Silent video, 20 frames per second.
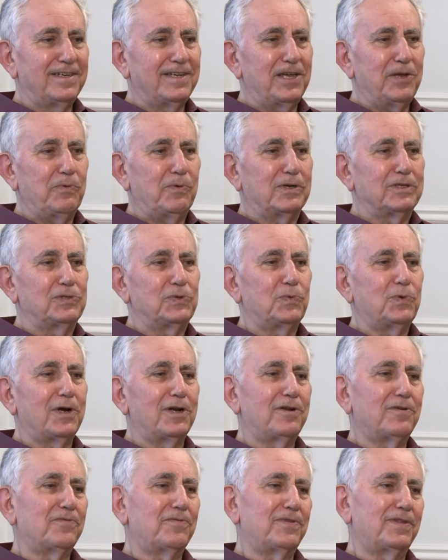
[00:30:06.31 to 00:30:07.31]
He was
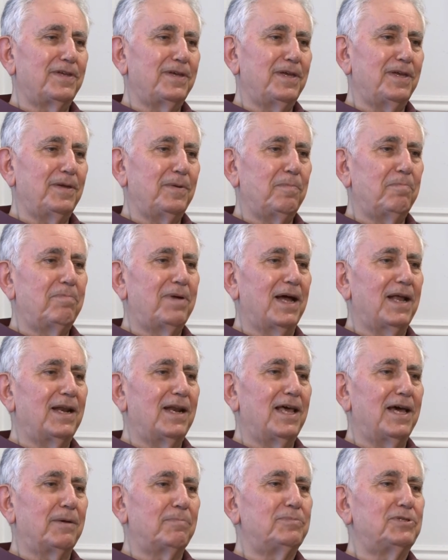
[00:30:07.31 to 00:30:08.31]
one of the Bell
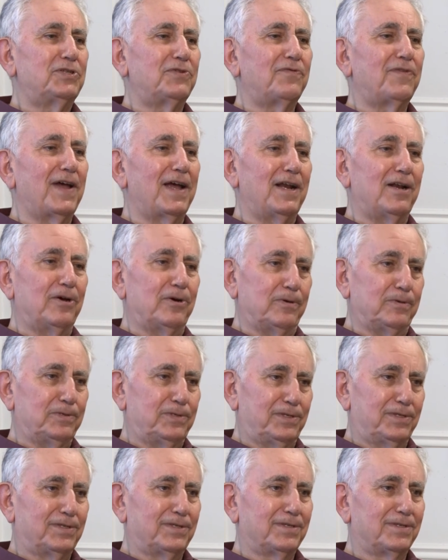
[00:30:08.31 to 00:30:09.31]
Labs
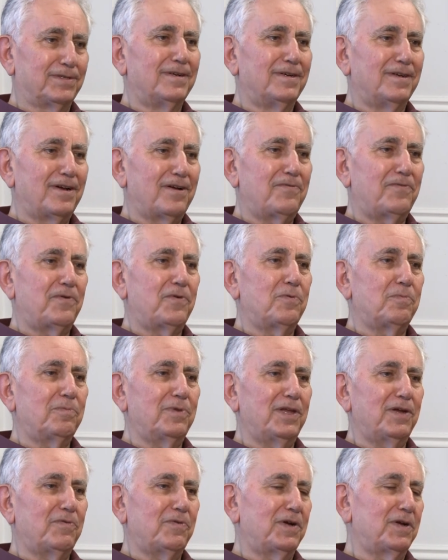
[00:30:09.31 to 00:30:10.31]
fellows, of whom
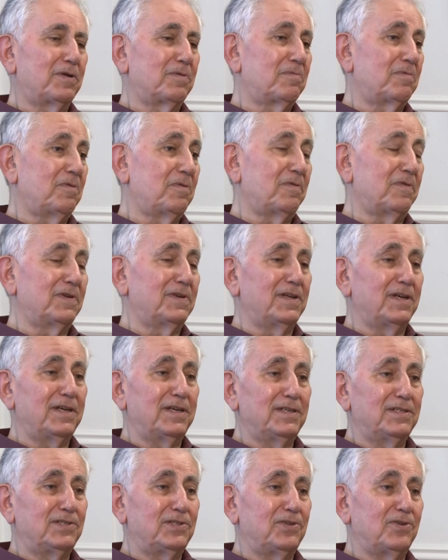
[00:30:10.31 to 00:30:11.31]
there were, over the
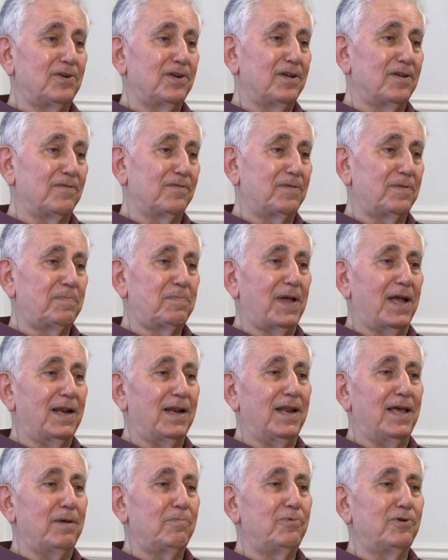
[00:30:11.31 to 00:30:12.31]
history of the Bell
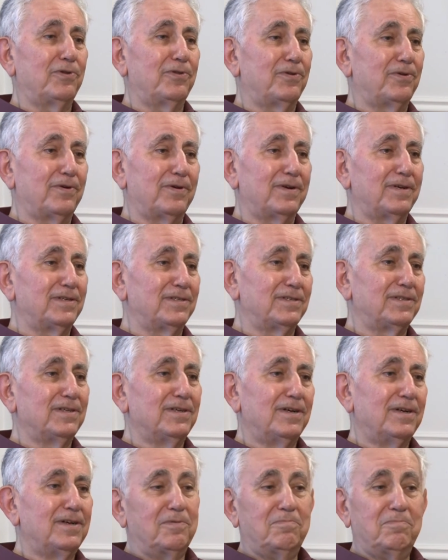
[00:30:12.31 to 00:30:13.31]
Laboratories,
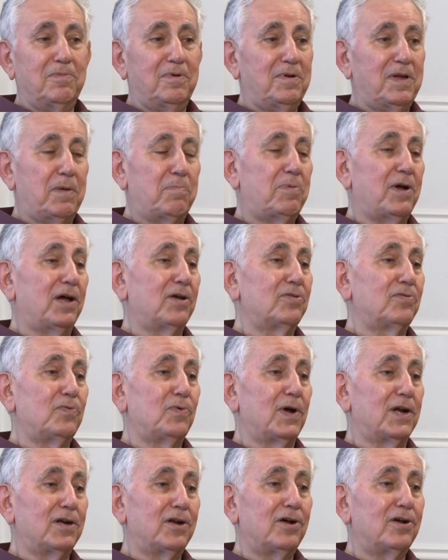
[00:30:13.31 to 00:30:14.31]
about
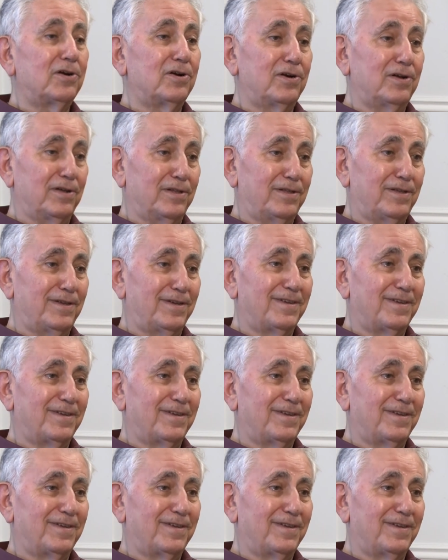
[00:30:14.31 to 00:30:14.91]
one hundred.